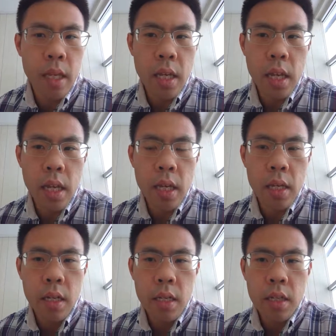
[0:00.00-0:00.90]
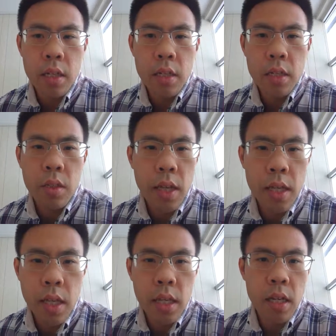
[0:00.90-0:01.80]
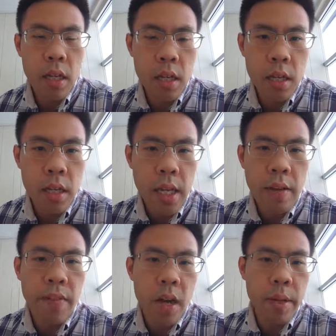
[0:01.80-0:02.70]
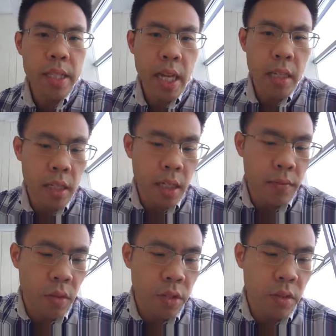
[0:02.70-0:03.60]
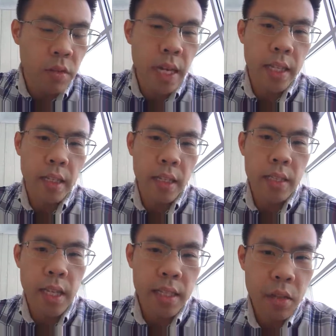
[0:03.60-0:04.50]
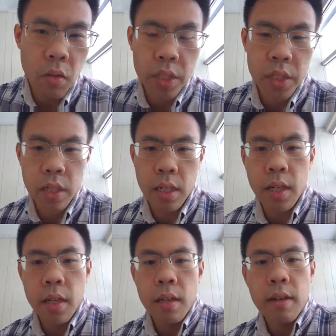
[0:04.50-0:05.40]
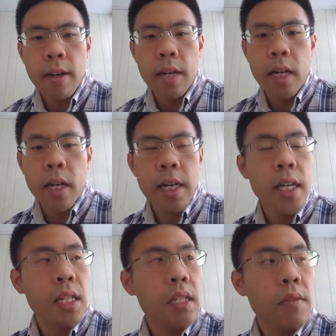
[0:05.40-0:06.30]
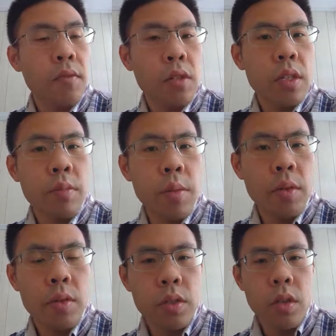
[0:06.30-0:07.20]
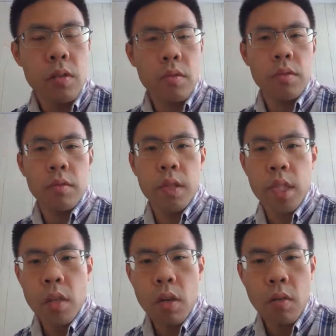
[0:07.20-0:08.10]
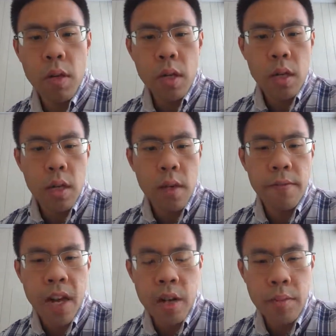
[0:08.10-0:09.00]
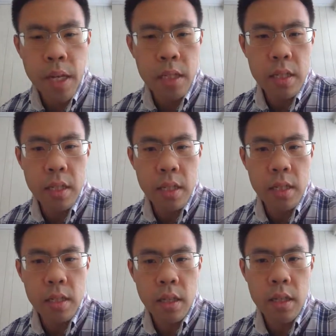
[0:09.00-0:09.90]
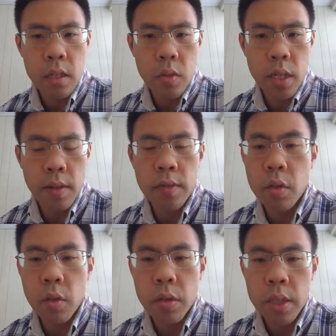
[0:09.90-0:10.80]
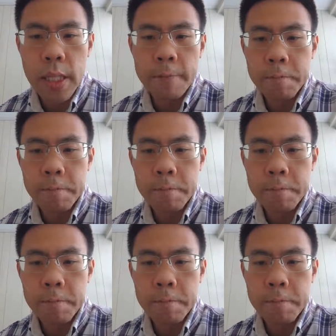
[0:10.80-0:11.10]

and so I think, yeah, Firebase Analytics versus Google Analytics, that's the question. Uh, I guess for some people who don't really know, uh, Firebase is a suite of tools